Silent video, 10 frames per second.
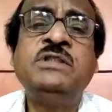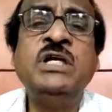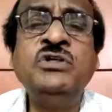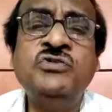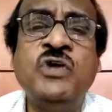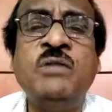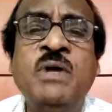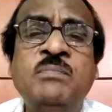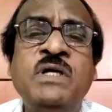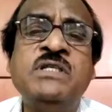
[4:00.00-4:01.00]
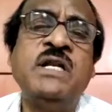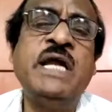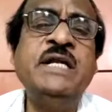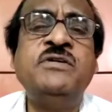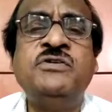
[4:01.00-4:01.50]
10 to 12 members or
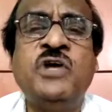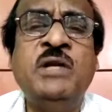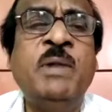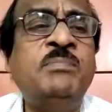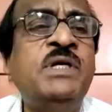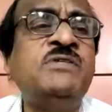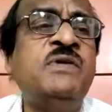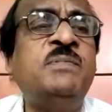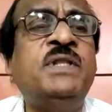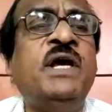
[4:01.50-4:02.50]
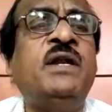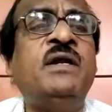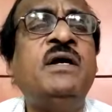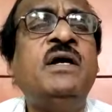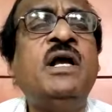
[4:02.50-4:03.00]
9 to 10 members will be
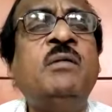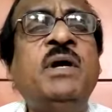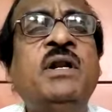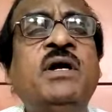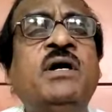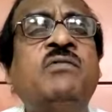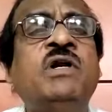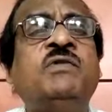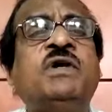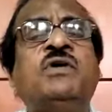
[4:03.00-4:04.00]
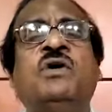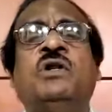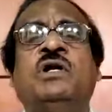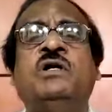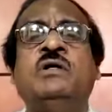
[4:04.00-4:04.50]
there. What we
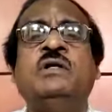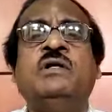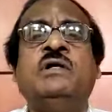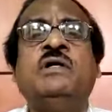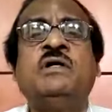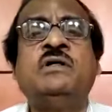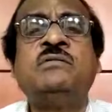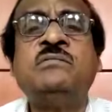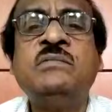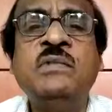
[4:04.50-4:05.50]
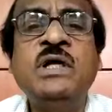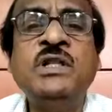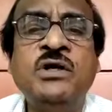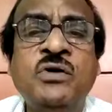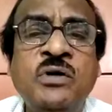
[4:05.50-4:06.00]
call
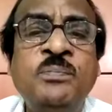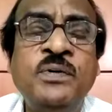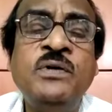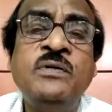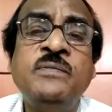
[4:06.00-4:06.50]
in the group.